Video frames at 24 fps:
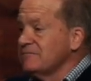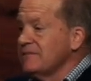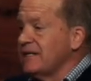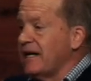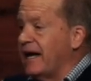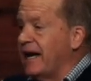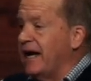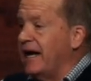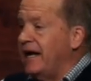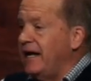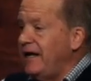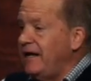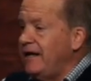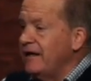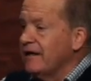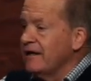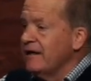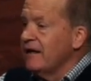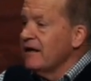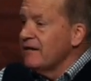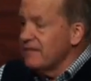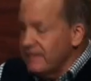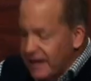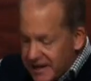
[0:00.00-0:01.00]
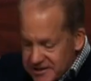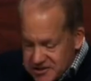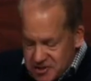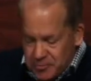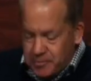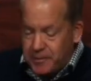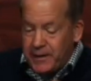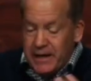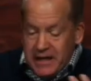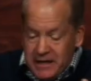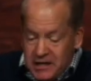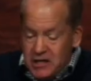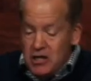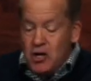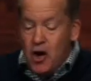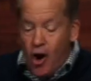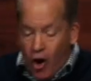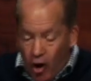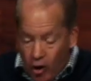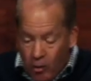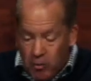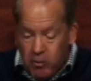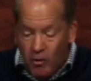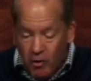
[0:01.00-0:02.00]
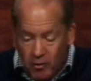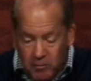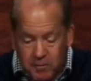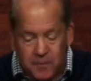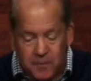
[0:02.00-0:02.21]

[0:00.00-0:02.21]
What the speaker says: okay? Let's be noble